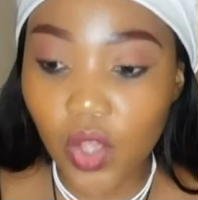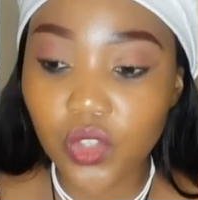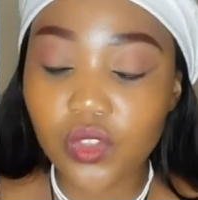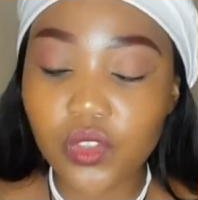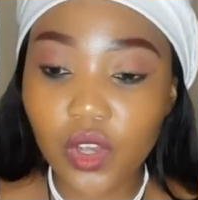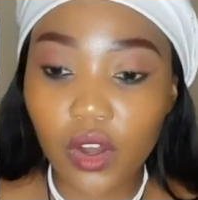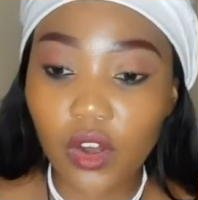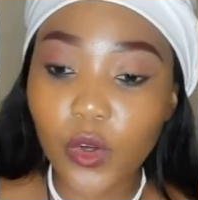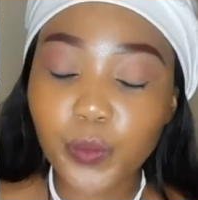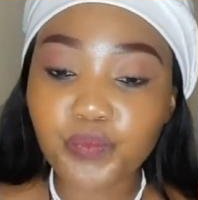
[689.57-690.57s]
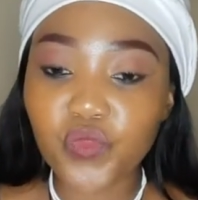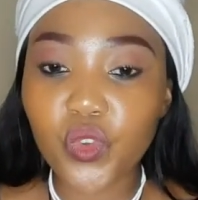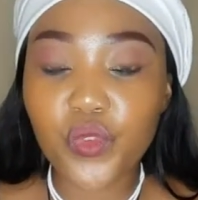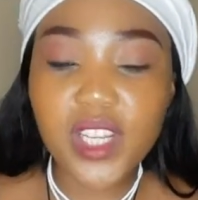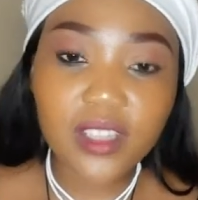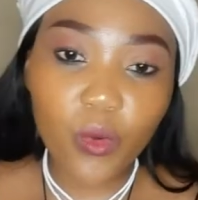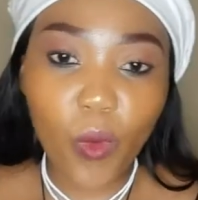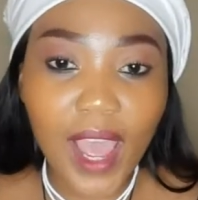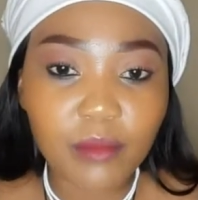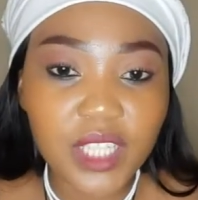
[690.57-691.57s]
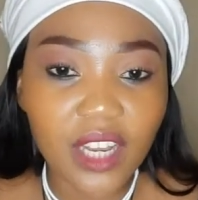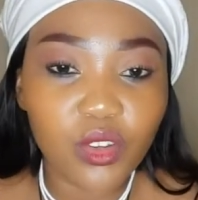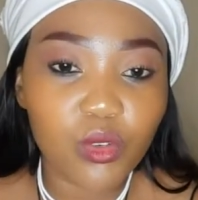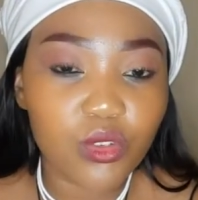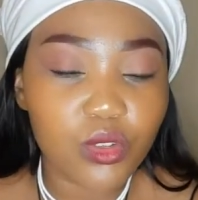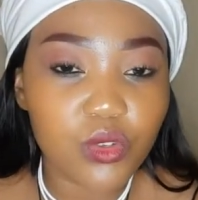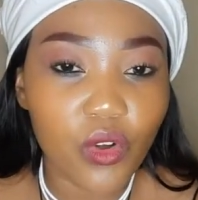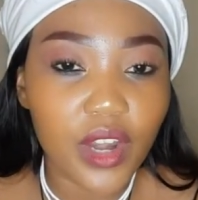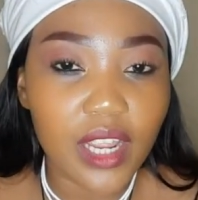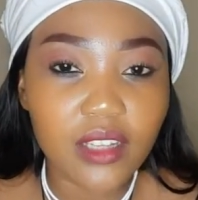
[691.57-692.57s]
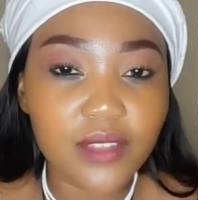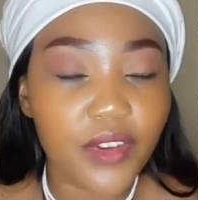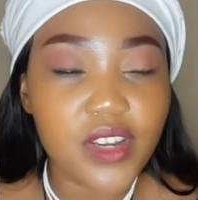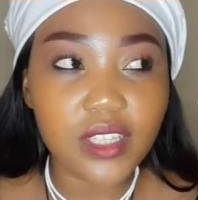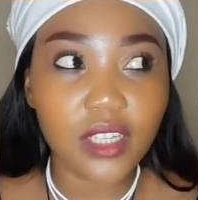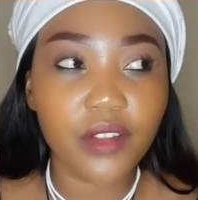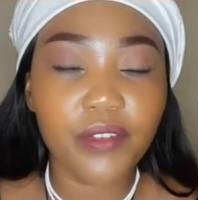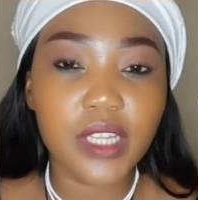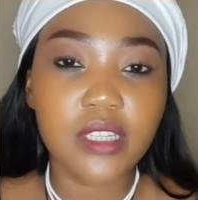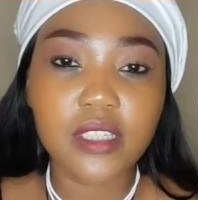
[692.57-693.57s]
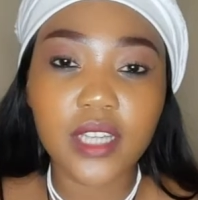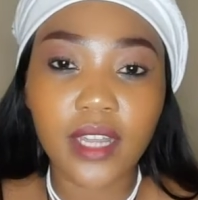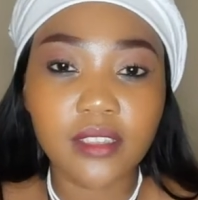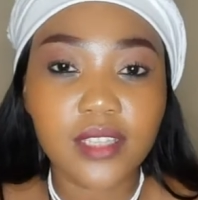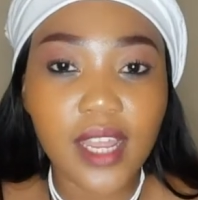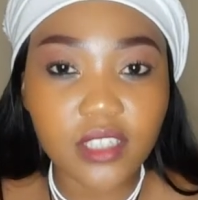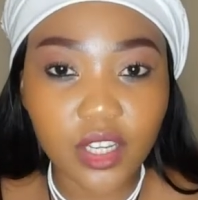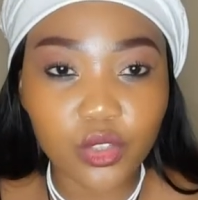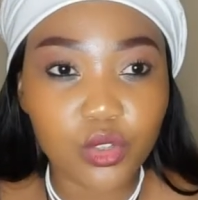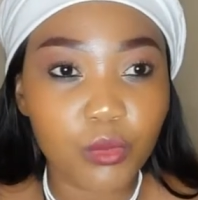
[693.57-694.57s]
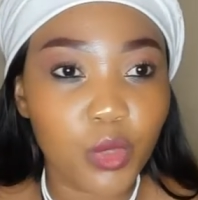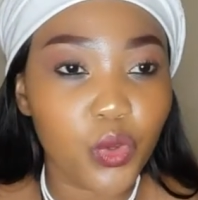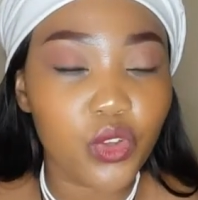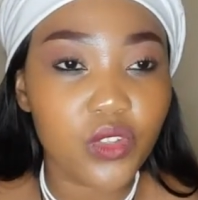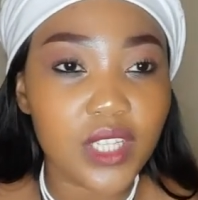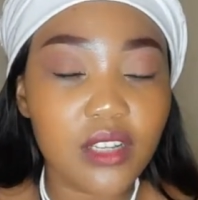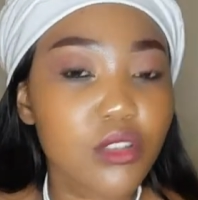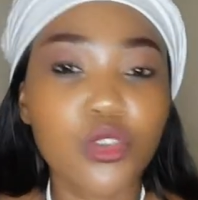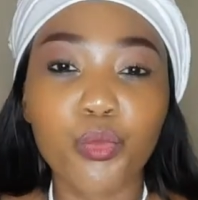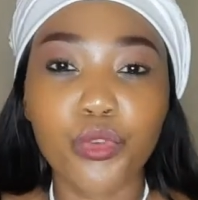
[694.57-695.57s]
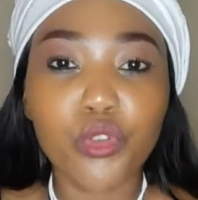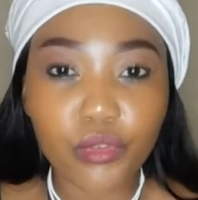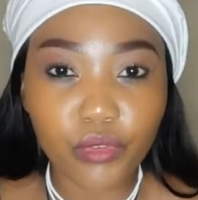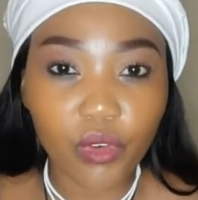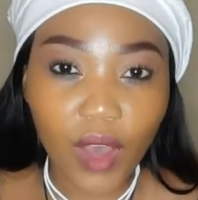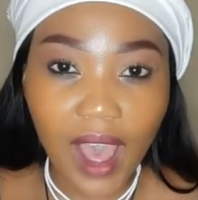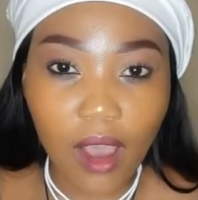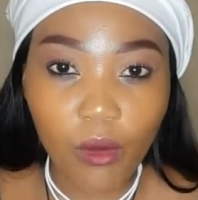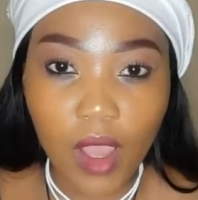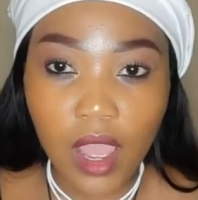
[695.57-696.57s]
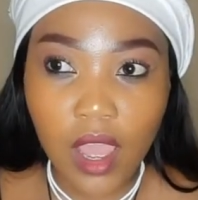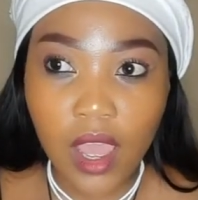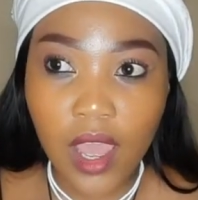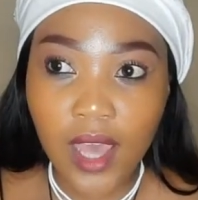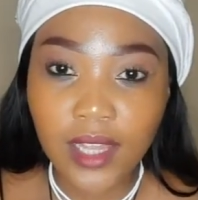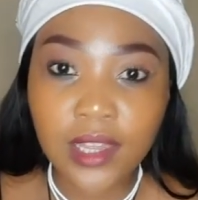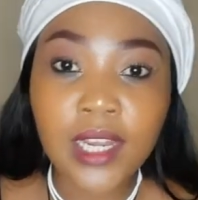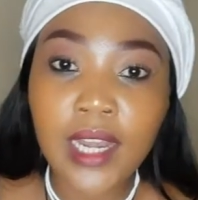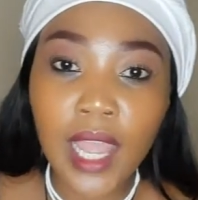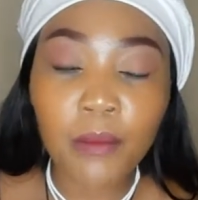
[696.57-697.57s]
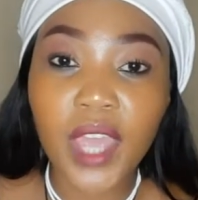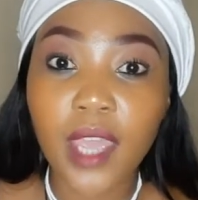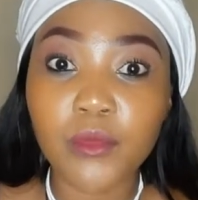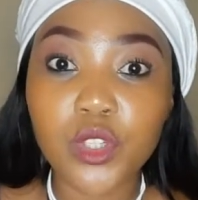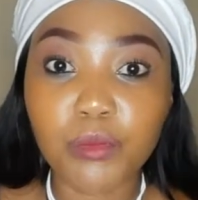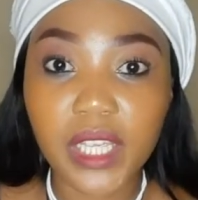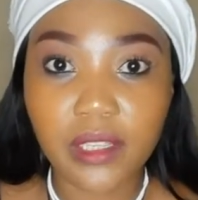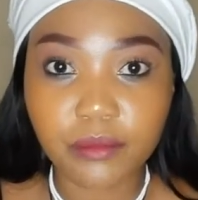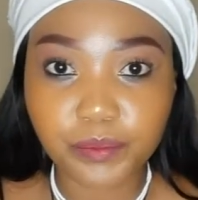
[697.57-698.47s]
So the reason why I'm telling you the story is very significant and touching to me because it's so beautiful how the name came to be.